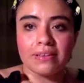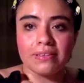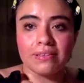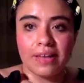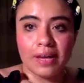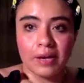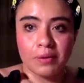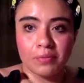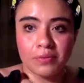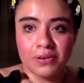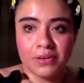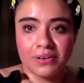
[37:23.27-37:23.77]

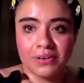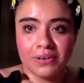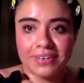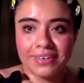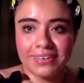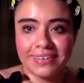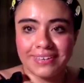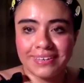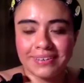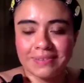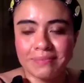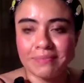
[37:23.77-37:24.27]

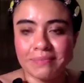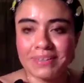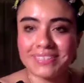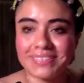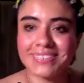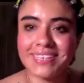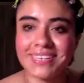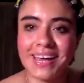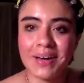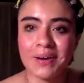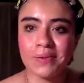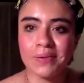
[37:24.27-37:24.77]
library in
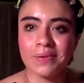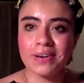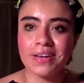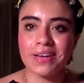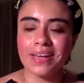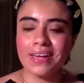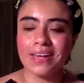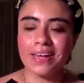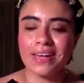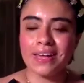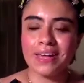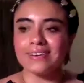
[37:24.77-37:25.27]
Midtown
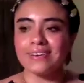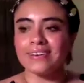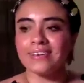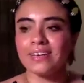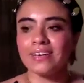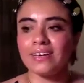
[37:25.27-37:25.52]
and